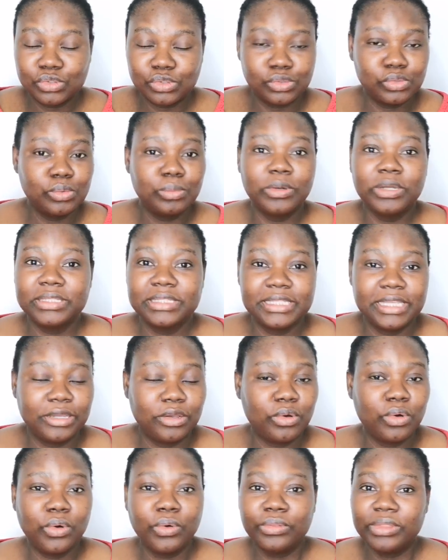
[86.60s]
2 months
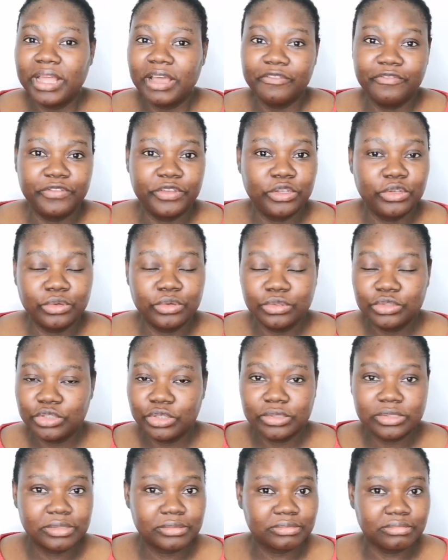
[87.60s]
ago, that video
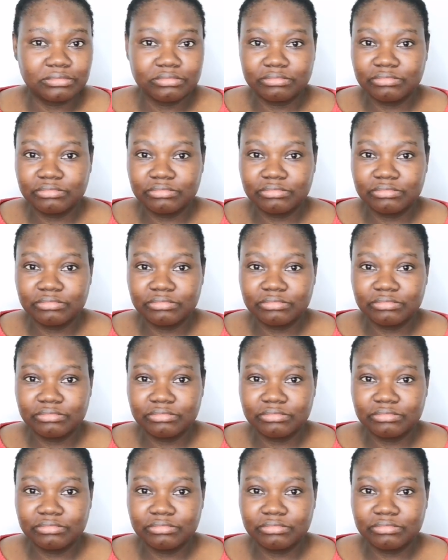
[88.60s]
just